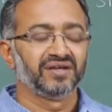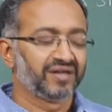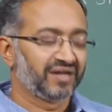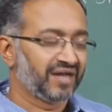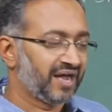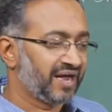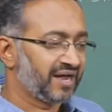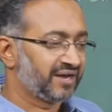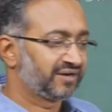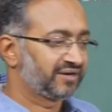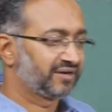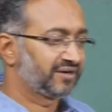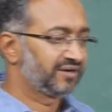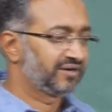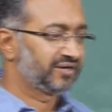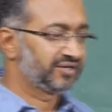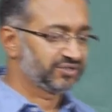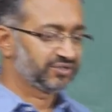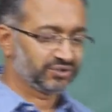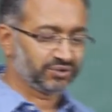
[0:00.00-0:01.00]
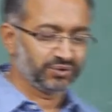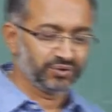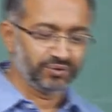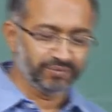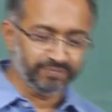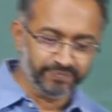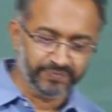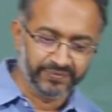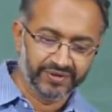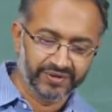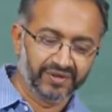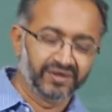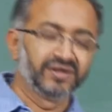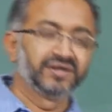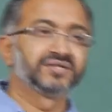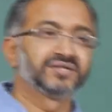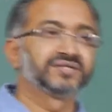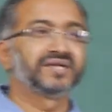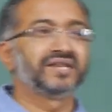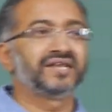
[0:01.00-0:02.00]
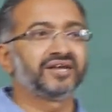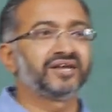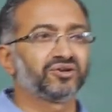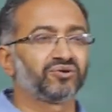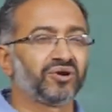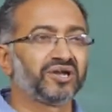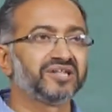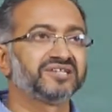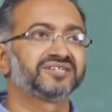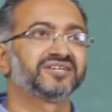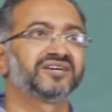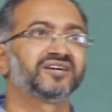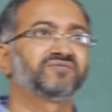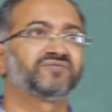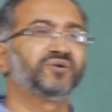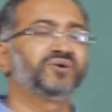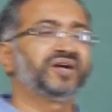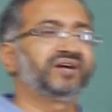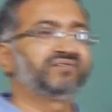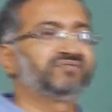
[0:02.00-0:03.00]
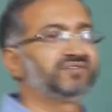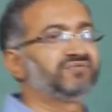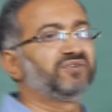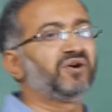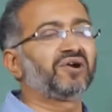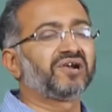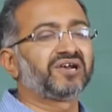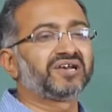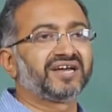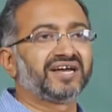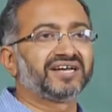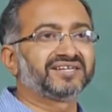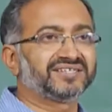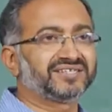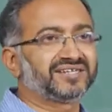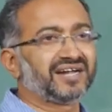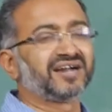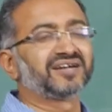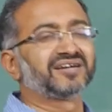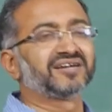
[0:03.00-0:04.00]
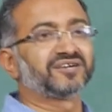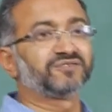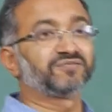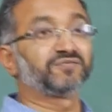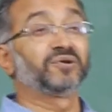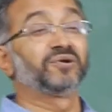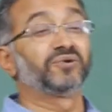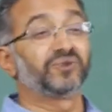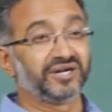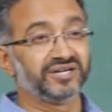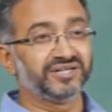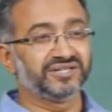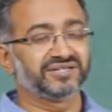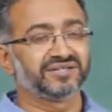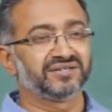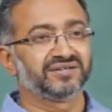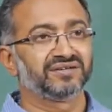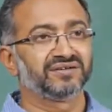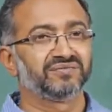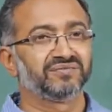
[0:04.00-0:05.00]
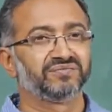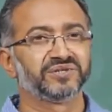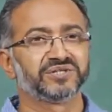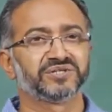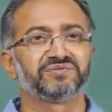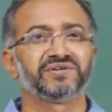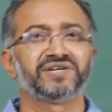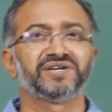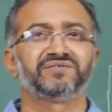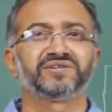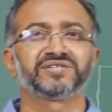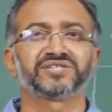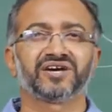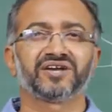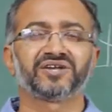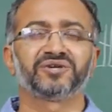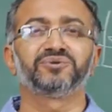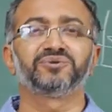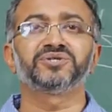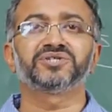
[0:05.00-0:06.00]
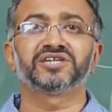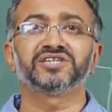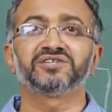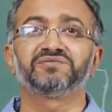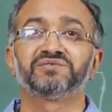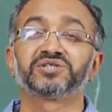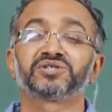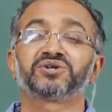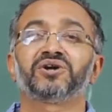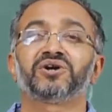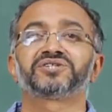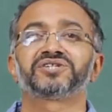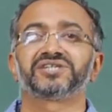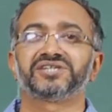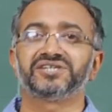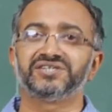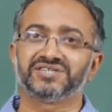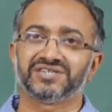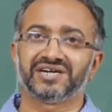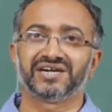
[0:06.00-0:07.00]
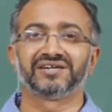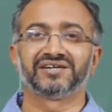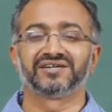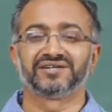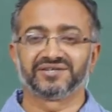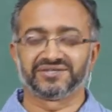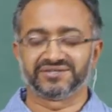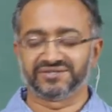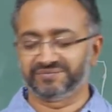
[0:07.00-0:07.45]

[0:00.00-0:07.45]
And so silicon oils therefore have evolved as standard fluids which are used as viscosity standards.